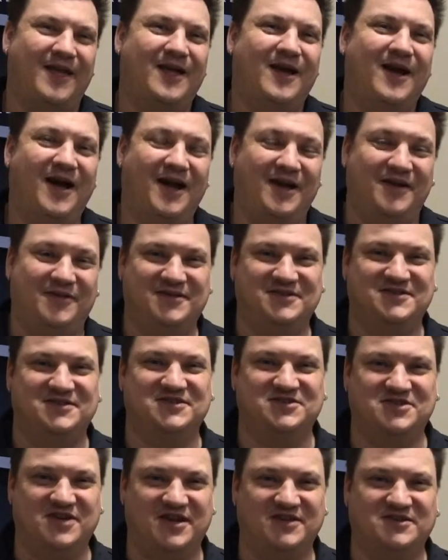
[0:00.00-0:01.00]
Hi, this
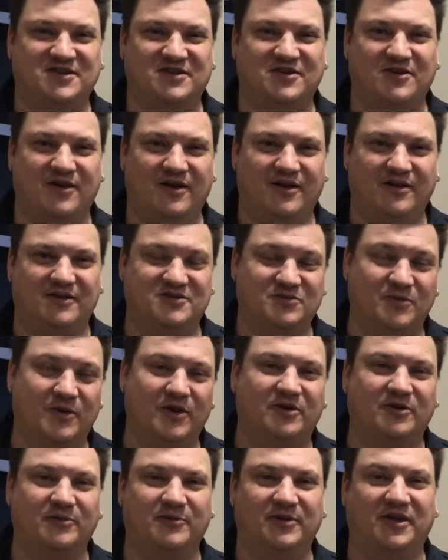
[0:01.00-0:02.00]
is Jason Karanis.
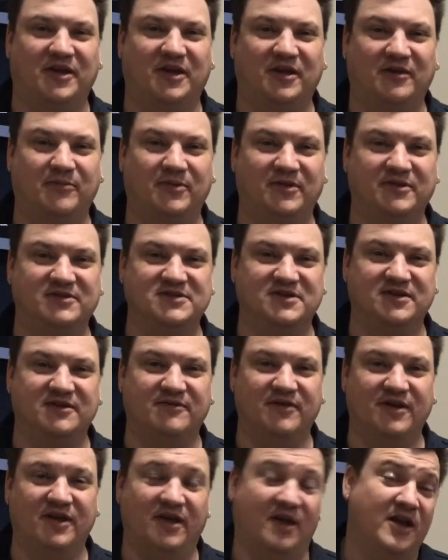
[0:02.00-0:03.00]
Welcome to Kingpin
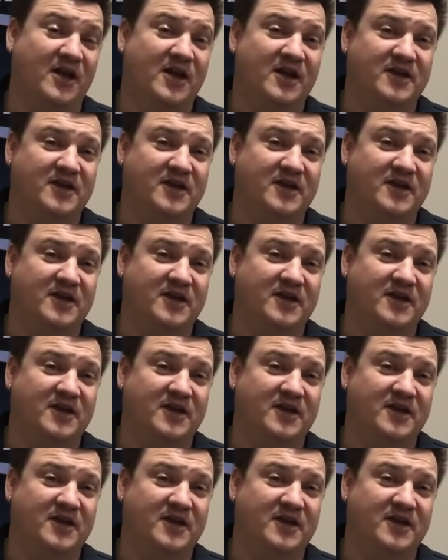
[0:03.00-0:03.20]
TV.